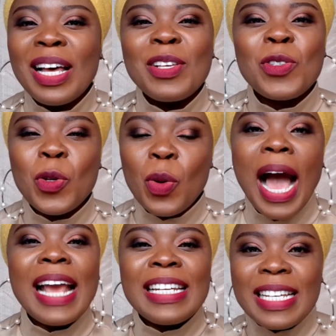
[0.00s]
so
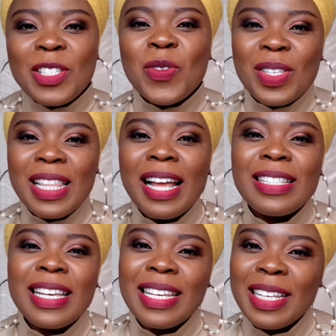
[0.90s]
I need to start
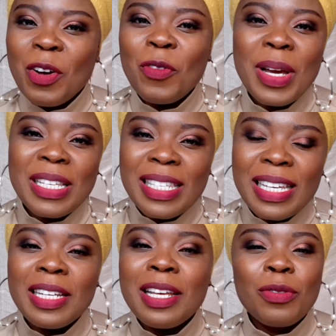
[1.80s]
taking care of my
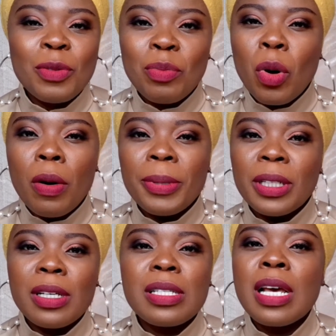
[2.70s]
skin even more,
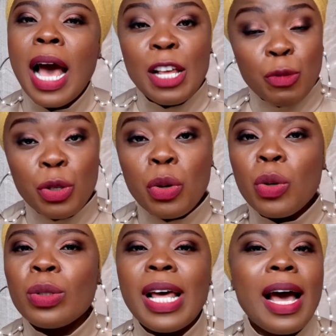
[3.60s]
because as we grow
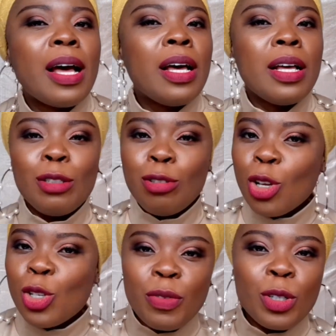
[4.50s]
older,
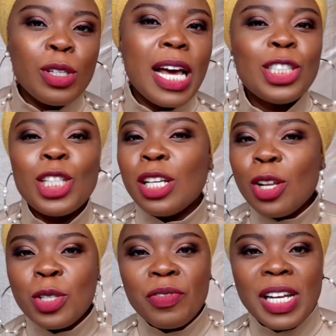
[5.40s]
loss of collagen,
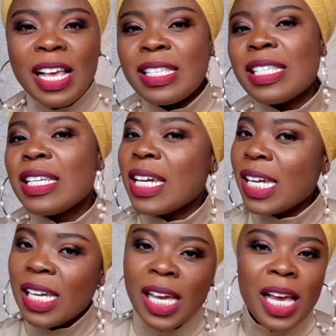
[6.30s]
loss of
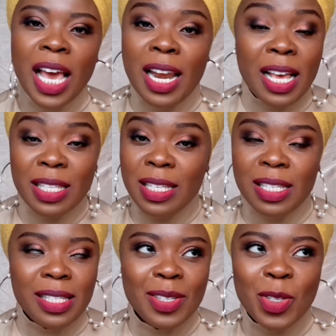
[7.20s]
elasticity,
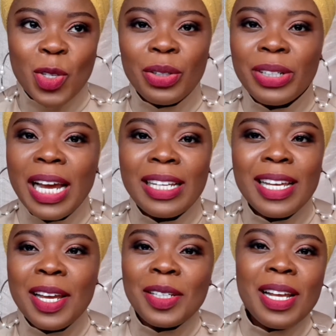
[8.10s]
and
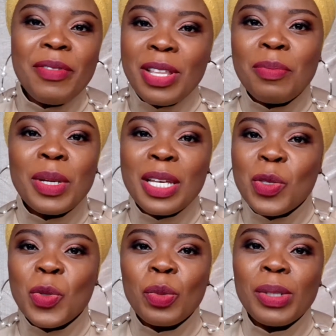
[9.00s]
then everything begins
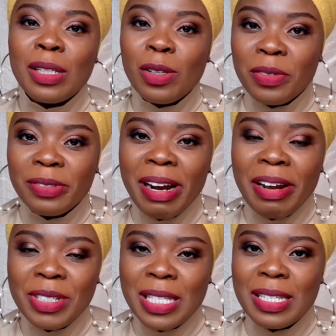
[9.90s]
to obey the law of
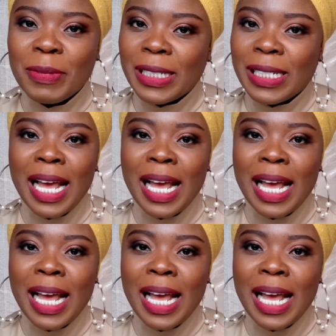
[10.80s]
gravity. But